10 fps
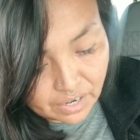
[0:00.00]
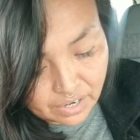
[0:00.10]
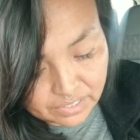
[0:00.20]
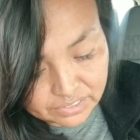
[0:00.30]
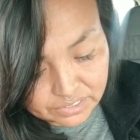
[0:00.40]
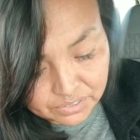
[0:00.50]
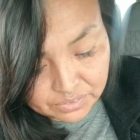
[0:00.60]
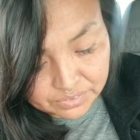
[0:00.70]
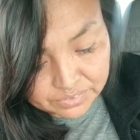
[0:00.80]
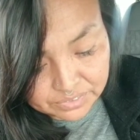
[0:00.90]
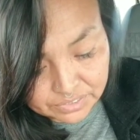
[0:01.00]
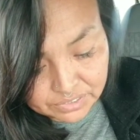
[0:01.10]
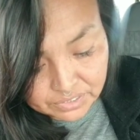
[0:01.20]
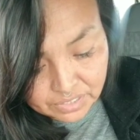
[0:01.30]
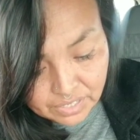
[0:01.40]
hot stones
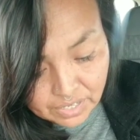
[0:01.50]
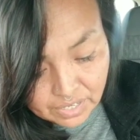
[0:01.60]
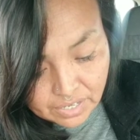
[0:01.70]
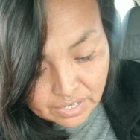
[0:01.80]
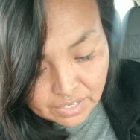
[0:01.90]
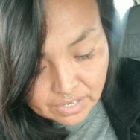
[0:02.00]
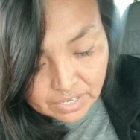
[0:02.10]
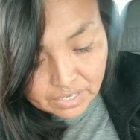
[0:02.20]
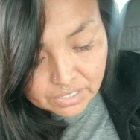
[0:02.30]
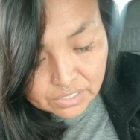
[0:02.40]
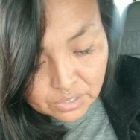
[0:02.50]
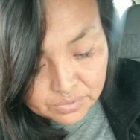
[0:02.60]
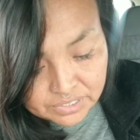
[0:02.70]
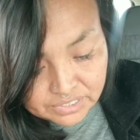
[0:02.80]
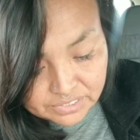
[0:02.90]

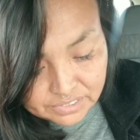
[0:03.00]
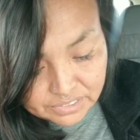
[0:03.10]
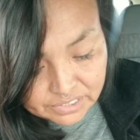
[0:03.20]
glowing in the